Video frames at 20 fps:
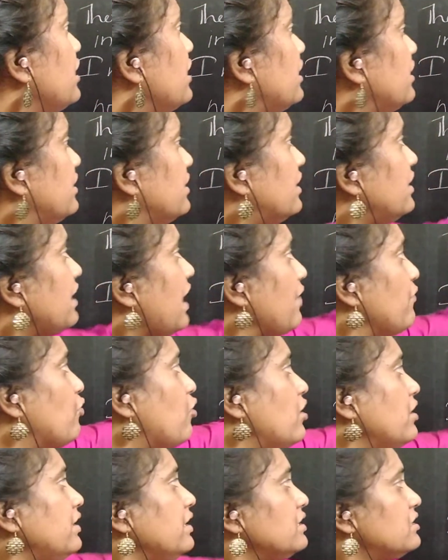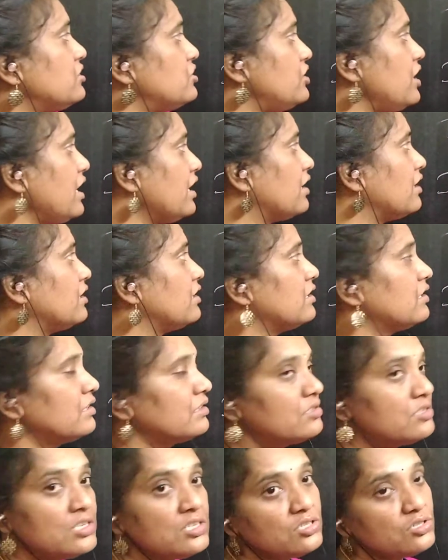here that I want a stick
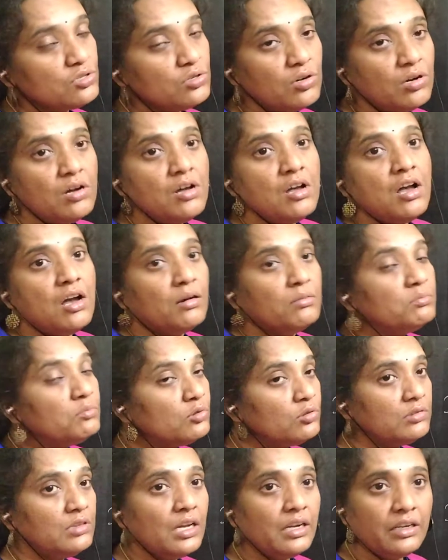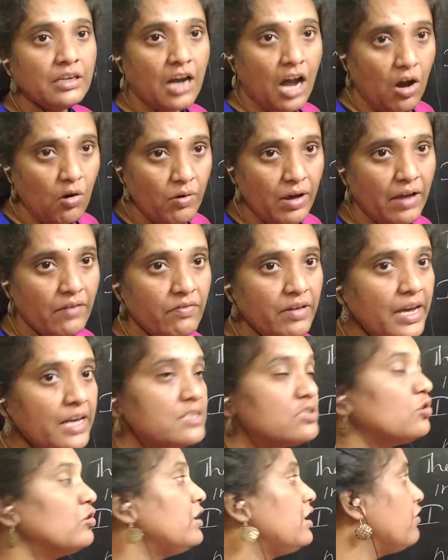just to move that cow
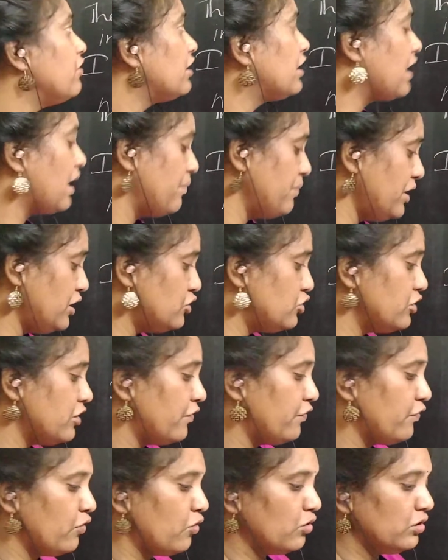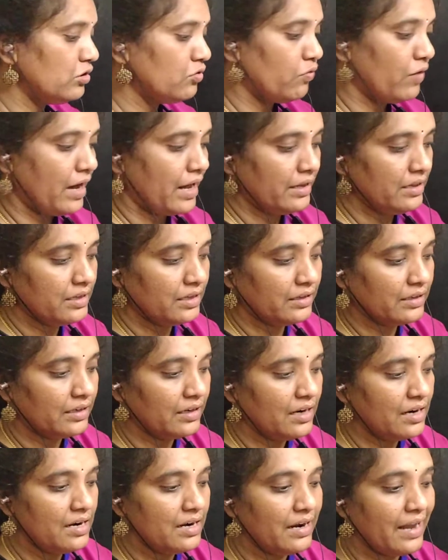away. So you are coming to your fourth one. The
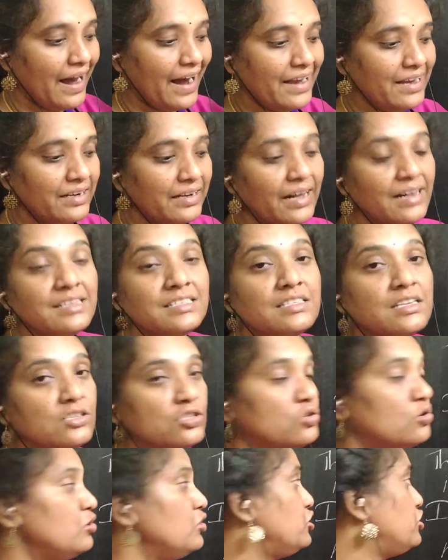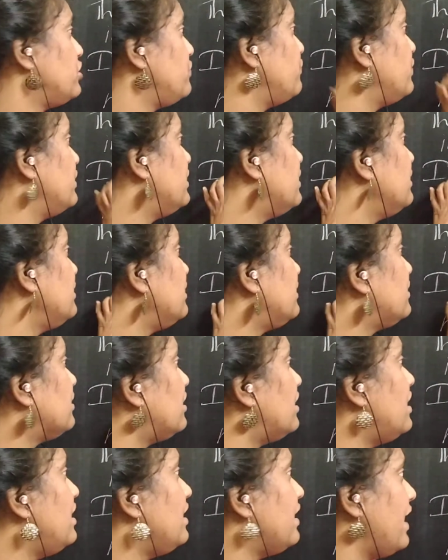third line tells the solution. Whether the
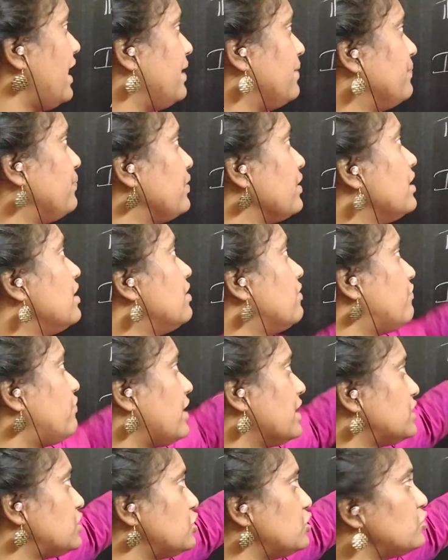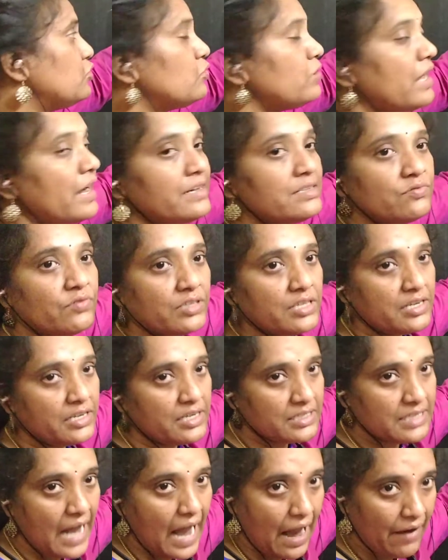third line, first 2 lines, whether it
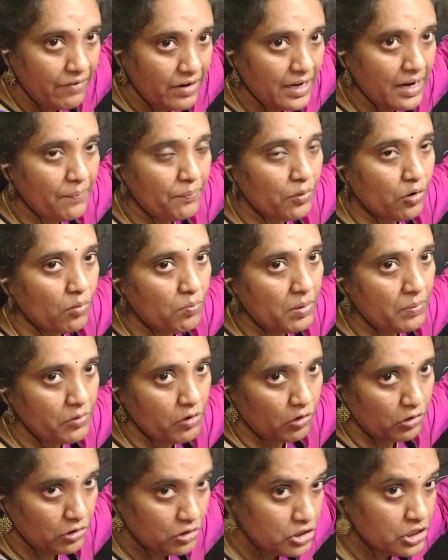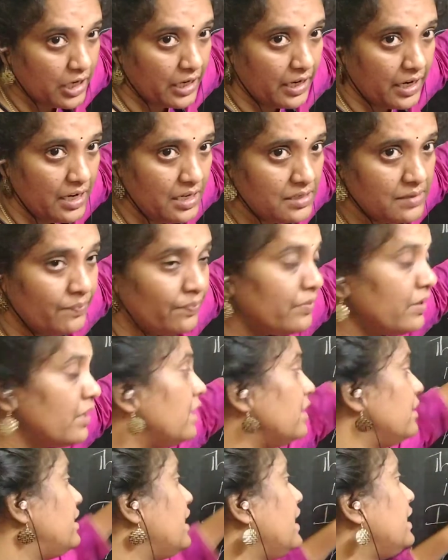is having a problem, you want to check it.
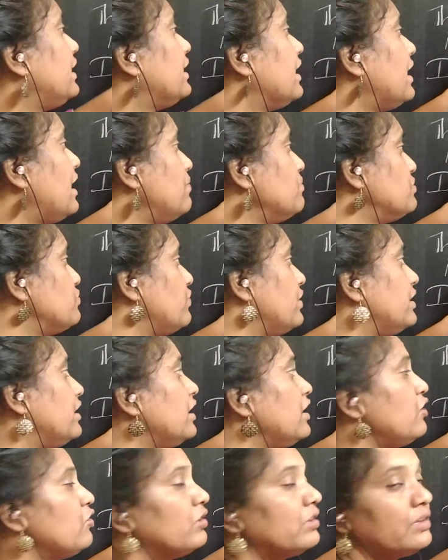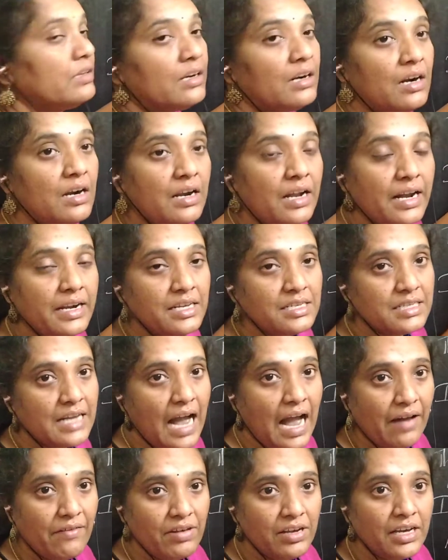Then comes whether your third line is
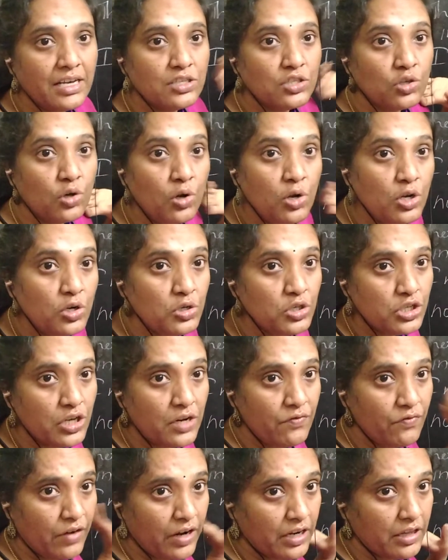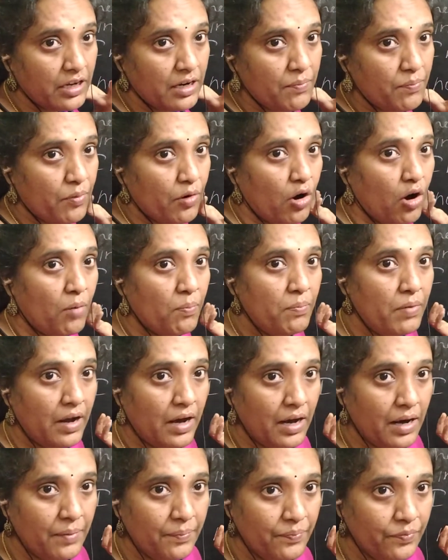having a solution for that
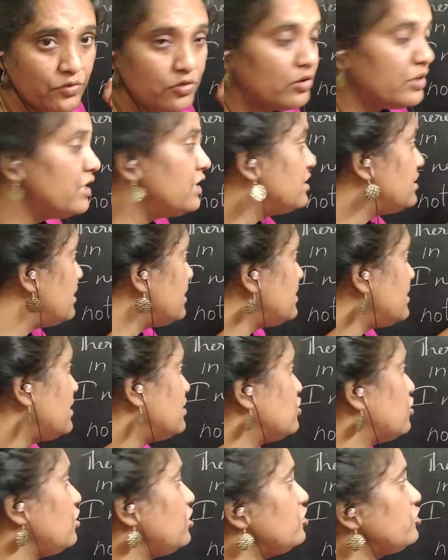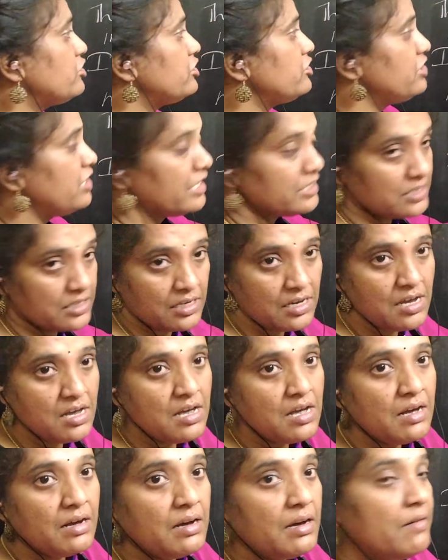problem. So is this a solution? Yes.
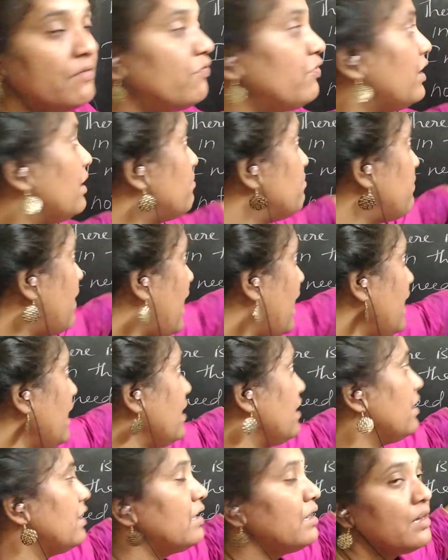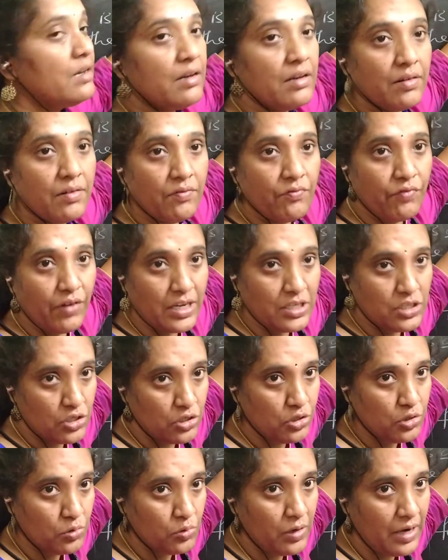For my
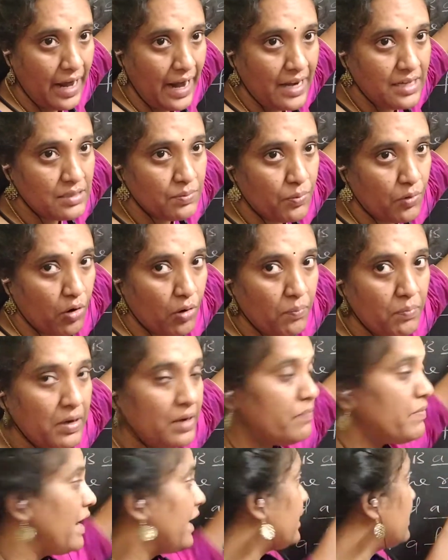first 2 lines problem, I